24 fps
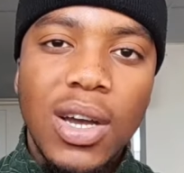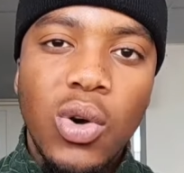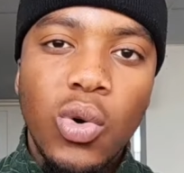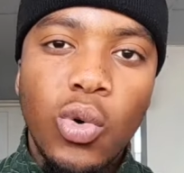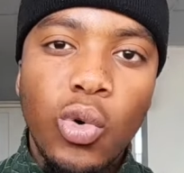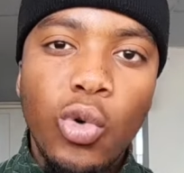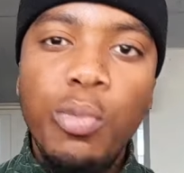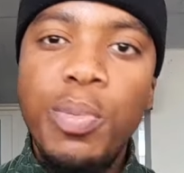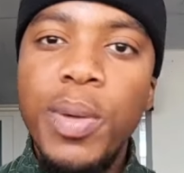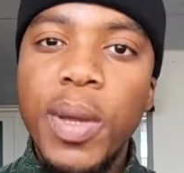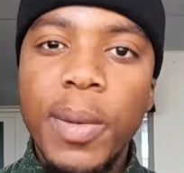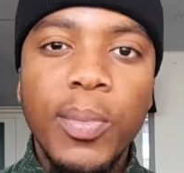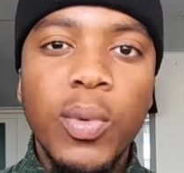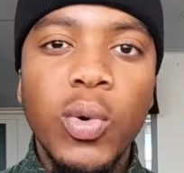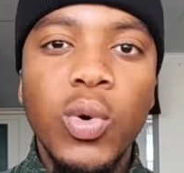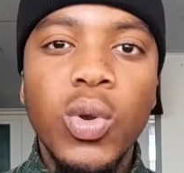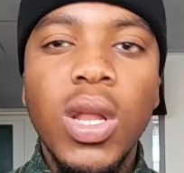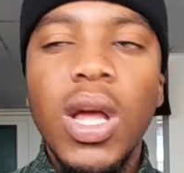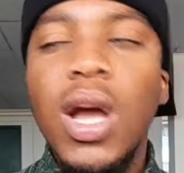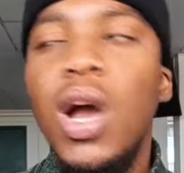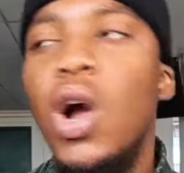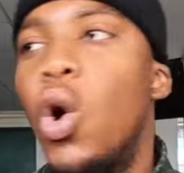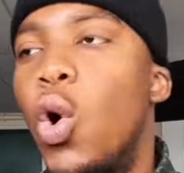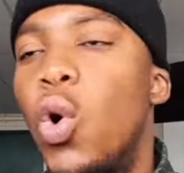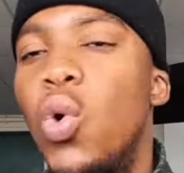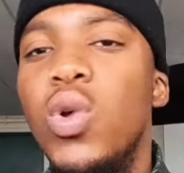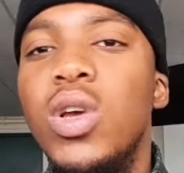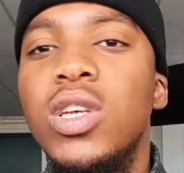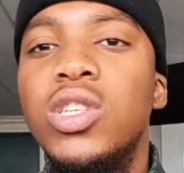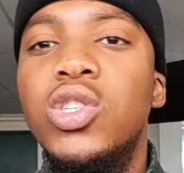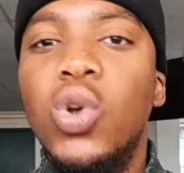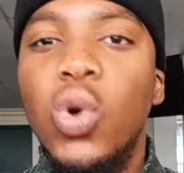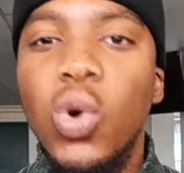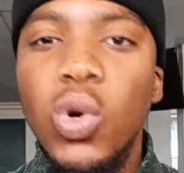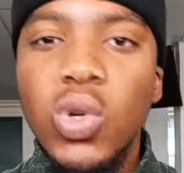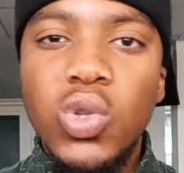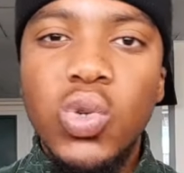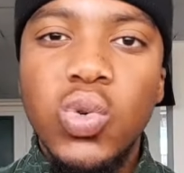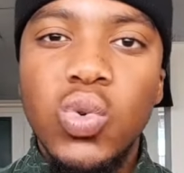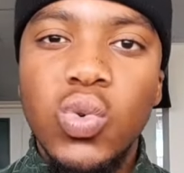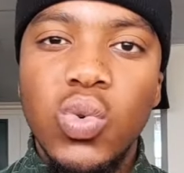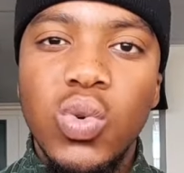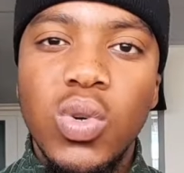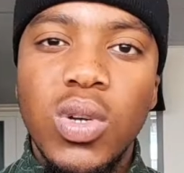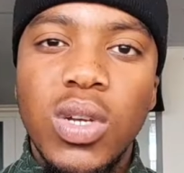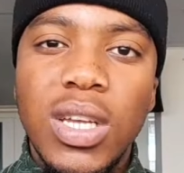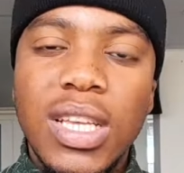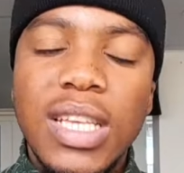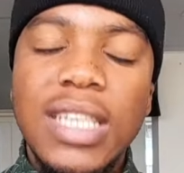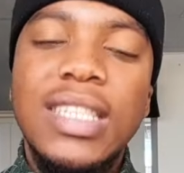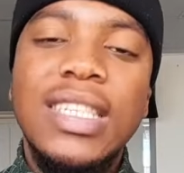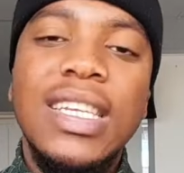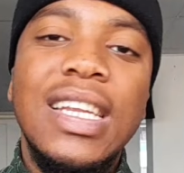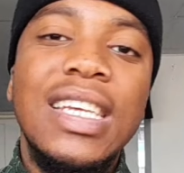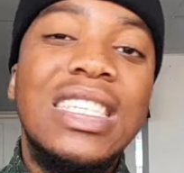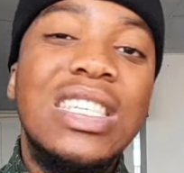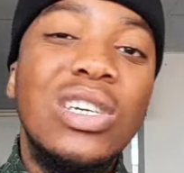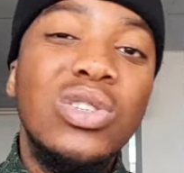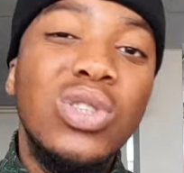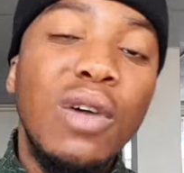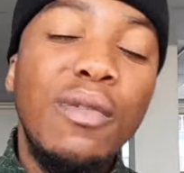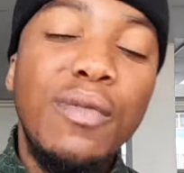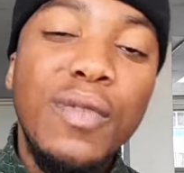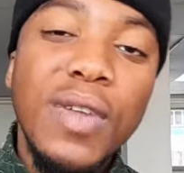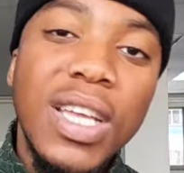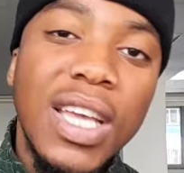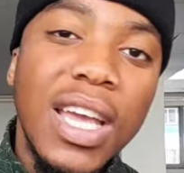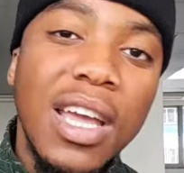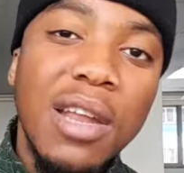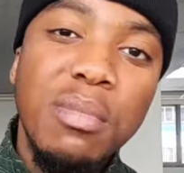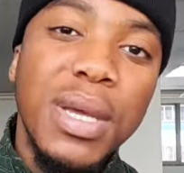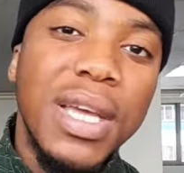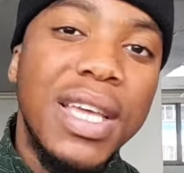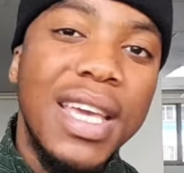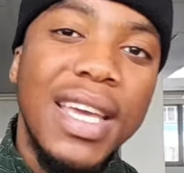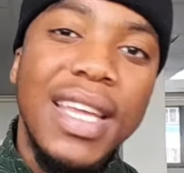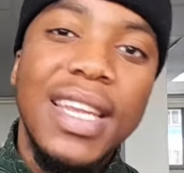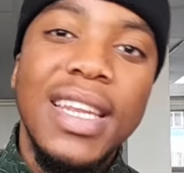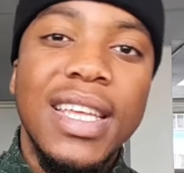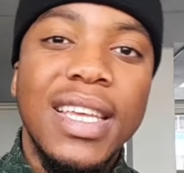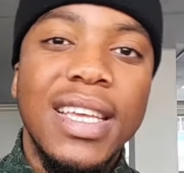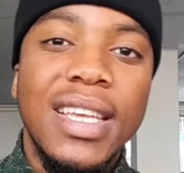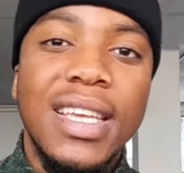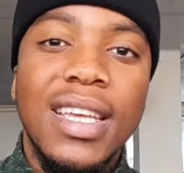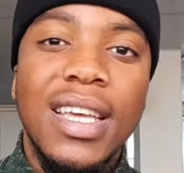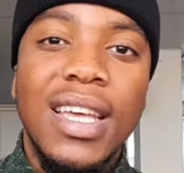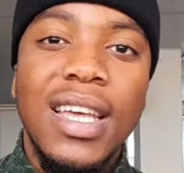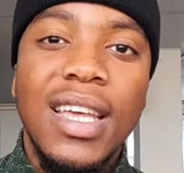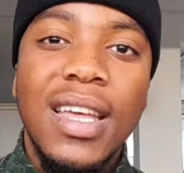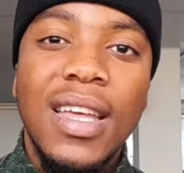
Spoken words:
who people always go to? Is it a South African mechanic?